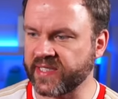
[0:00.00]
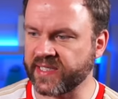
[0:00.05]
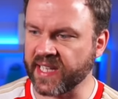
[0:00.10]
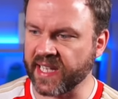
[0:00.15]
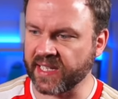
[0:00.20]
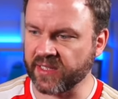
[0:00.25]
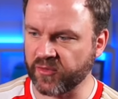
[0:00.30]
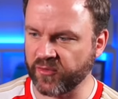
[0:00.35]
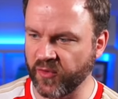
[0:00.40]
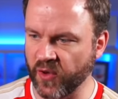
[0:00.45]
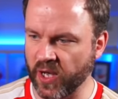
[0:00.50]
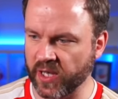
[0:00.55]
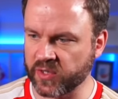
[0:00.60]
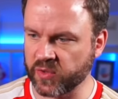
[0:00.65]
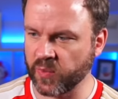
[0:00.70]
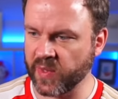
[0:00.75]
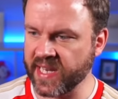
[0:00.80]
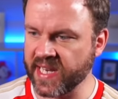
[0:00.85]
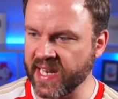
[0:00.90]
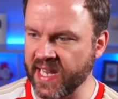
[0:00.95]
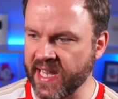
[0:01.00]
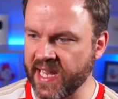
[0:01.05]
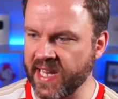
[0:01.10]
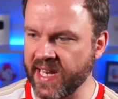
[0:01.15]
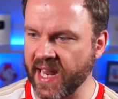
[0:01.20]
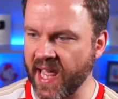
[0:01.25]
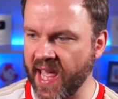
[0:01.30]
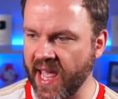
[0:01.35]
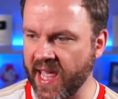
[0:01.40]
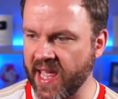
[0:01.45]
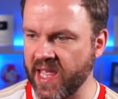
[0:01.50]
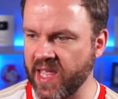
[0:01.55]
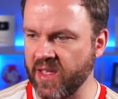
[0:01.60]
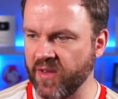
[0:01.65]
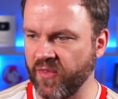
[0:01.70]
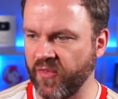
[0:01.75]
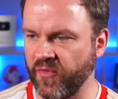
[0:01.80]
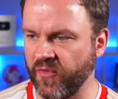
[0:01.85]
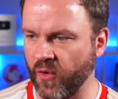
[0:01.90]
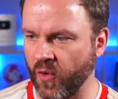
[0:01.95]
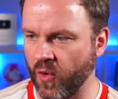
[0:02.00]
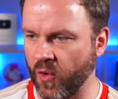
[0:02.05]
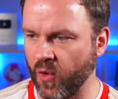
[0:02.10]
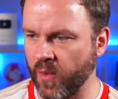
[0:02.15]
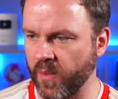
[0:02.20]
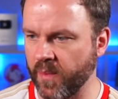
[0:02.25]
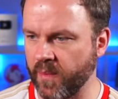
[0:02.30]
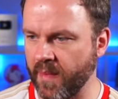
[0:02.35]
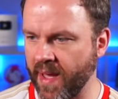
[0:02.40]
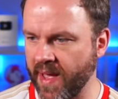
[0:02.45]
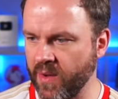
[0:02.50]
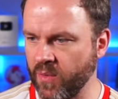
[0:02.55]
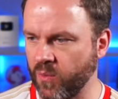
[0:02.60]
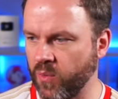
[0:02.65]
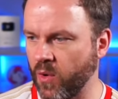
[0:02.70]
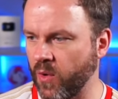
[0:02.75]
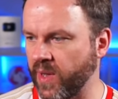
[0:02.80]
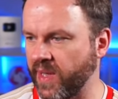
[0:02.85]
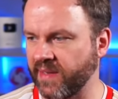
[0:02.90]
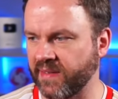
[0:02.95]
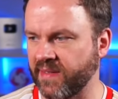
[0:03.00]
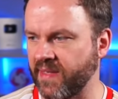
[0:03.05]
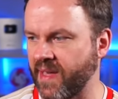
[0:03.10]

things first, we need a four mate. What is